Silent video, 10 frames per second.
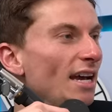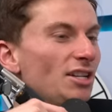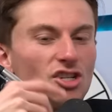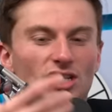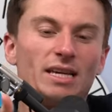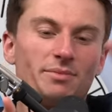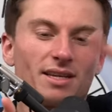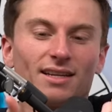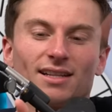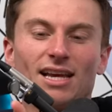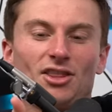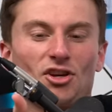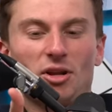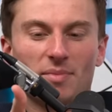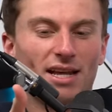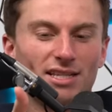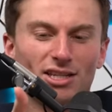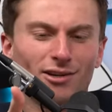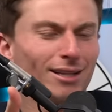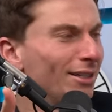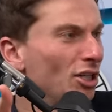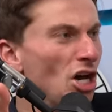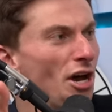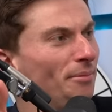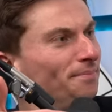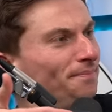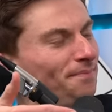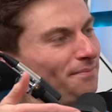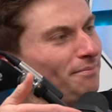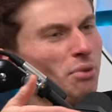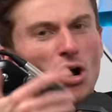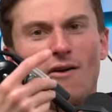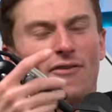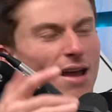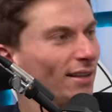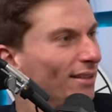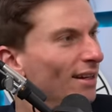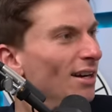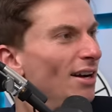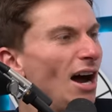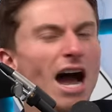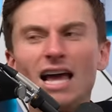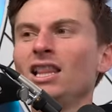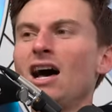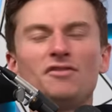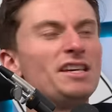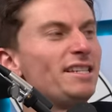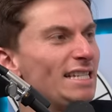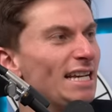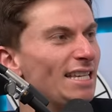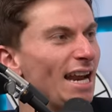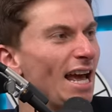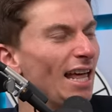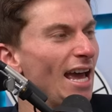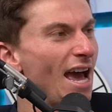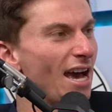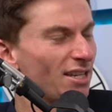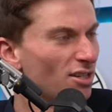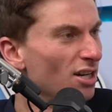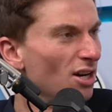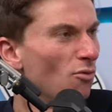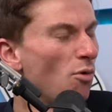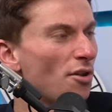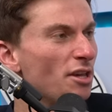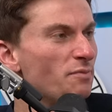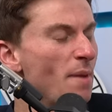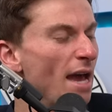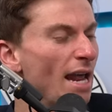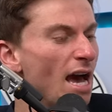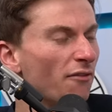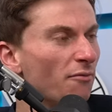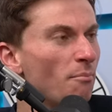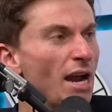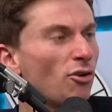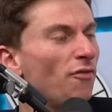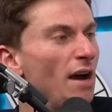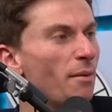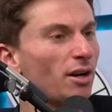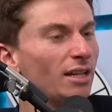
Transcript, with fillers: it just keeps getting delayed thirty minutes, and you're like, good, perfect, oh, love it. I love these seats at LAX. What are these made out of? Microfiber